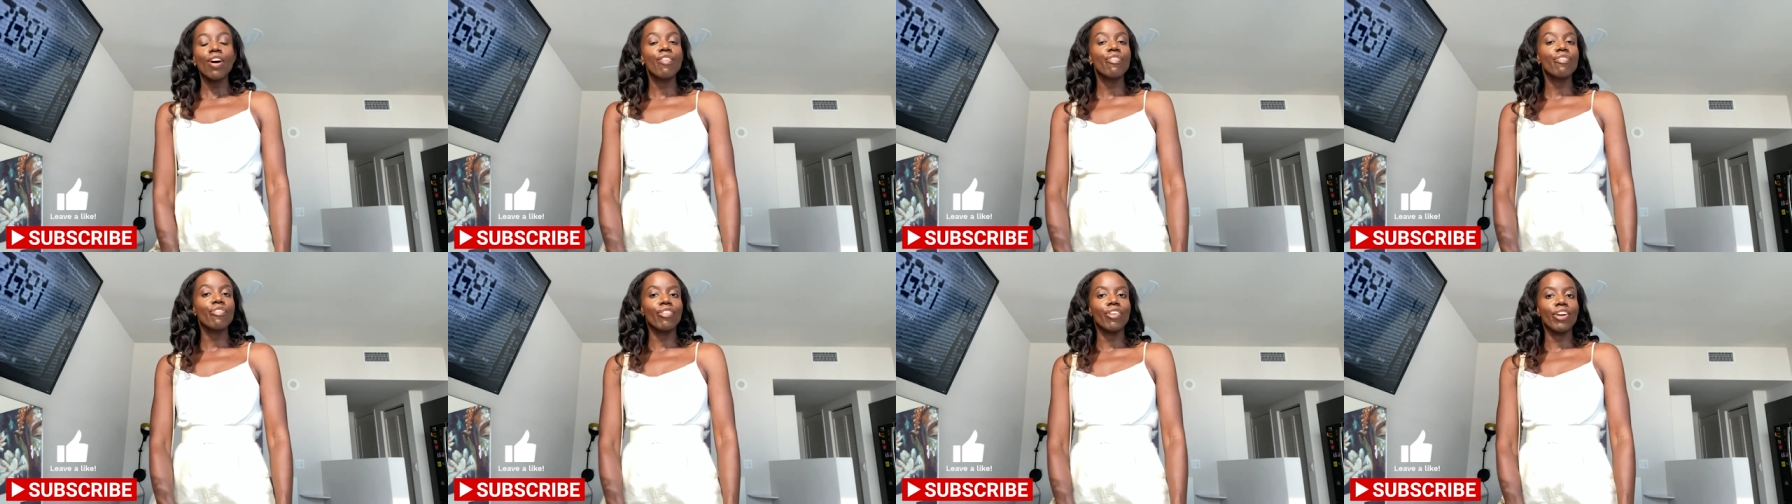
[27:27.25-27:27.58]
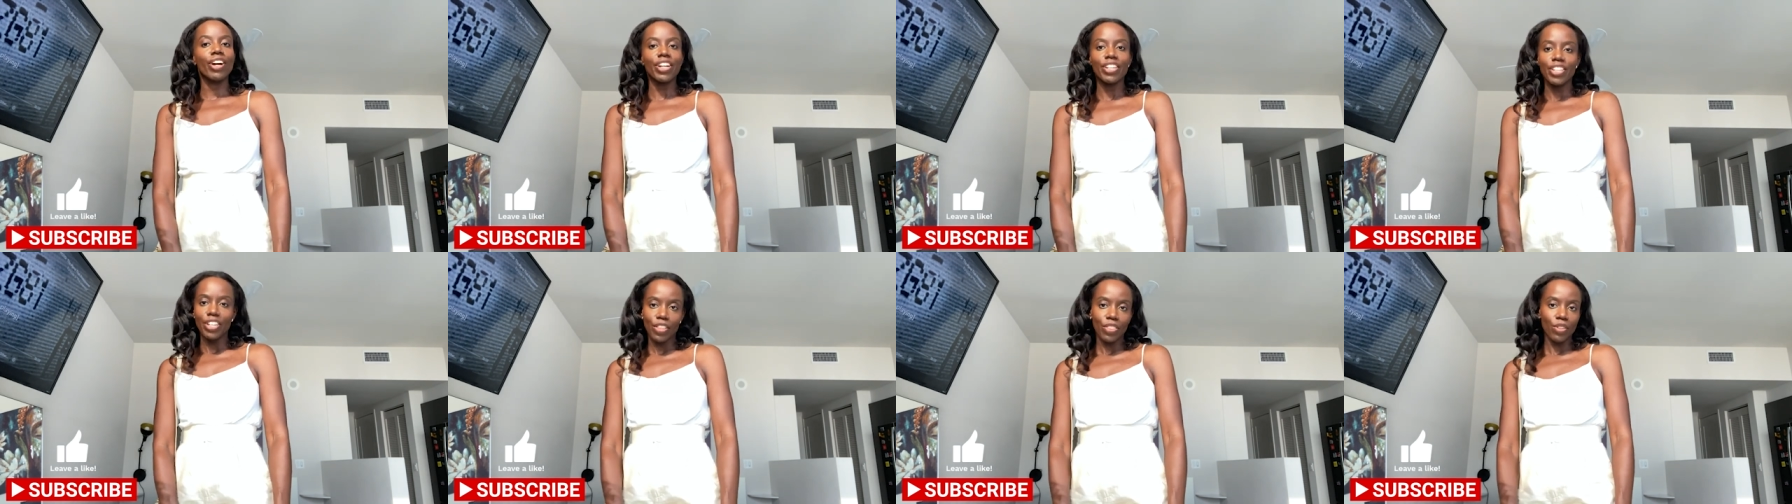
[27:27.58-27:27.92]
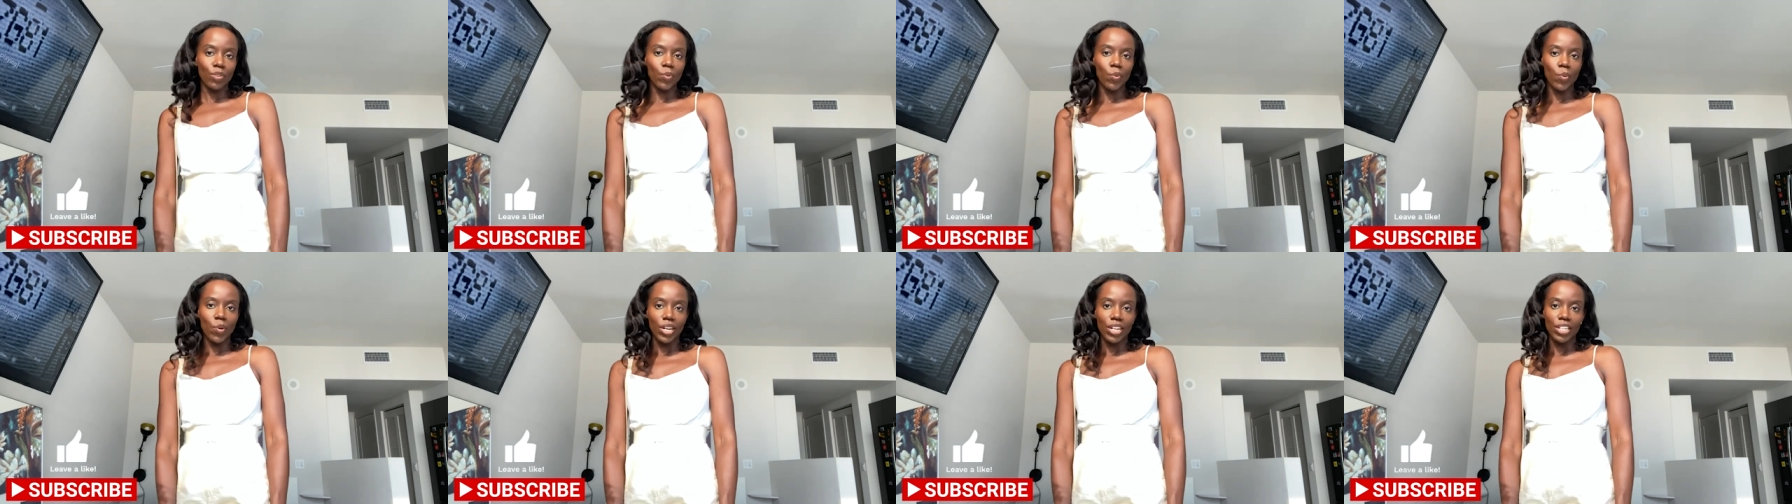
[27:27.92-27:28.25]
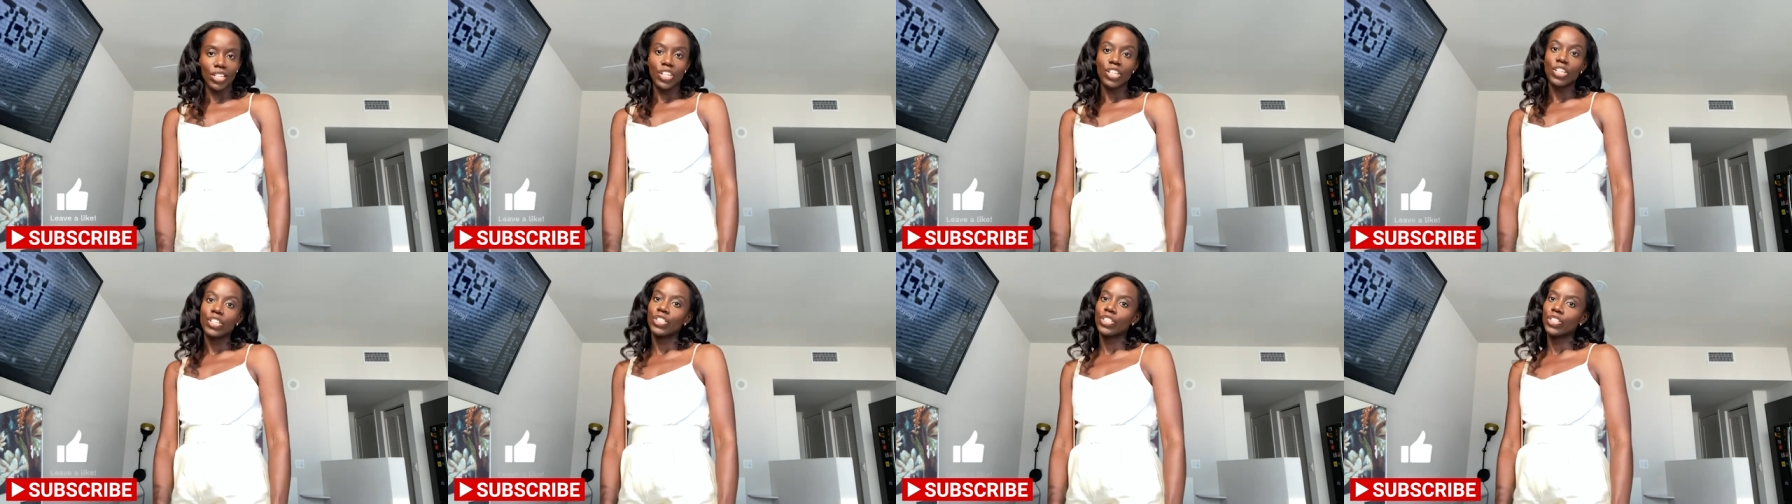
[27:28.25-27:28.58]
for another
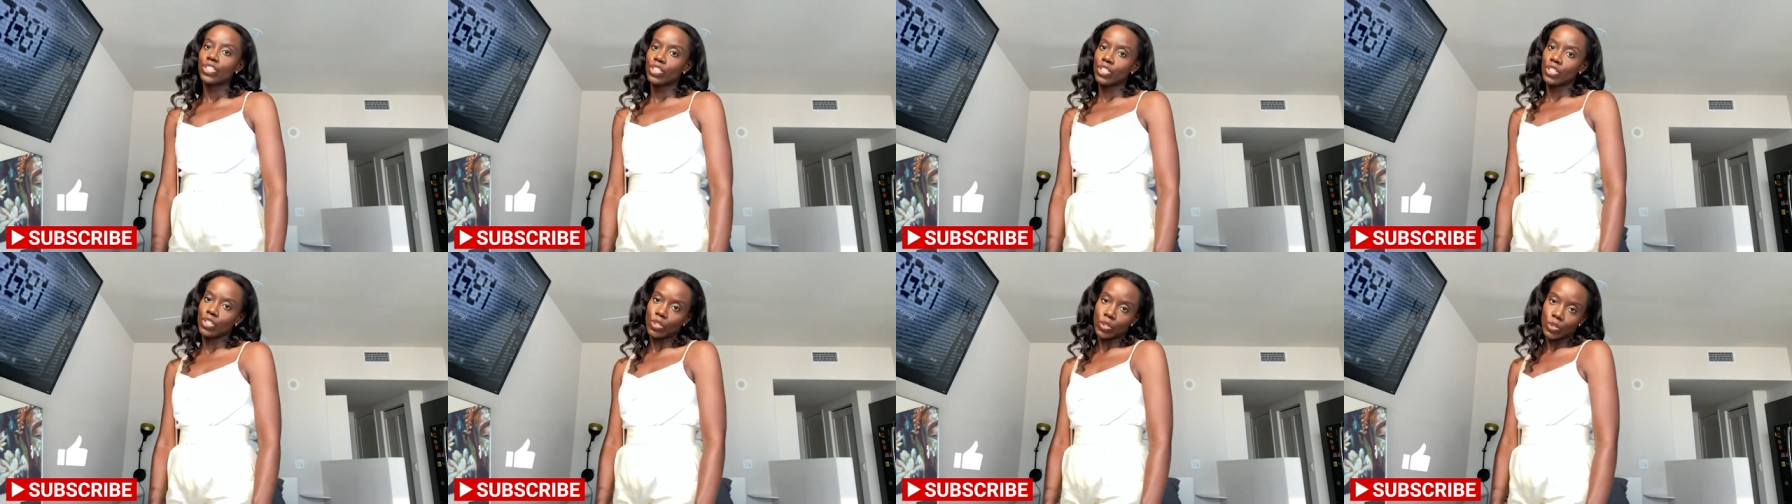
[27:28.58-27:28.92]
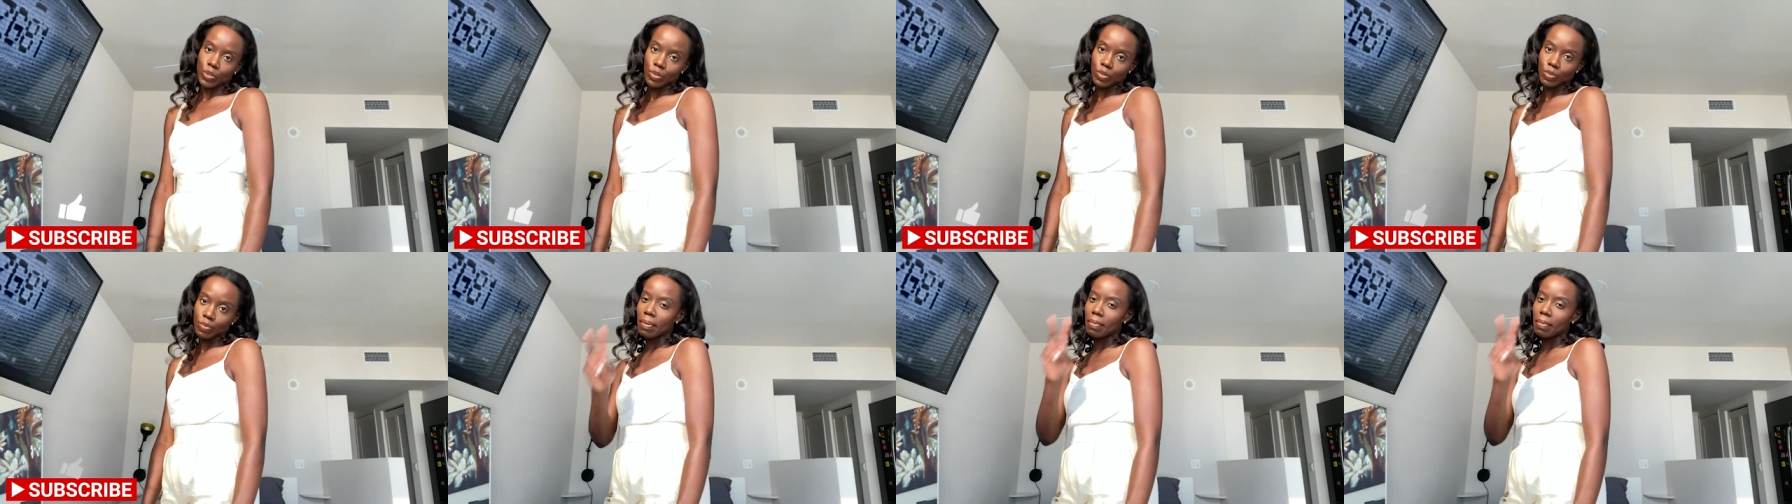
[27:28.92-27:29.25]
one soon.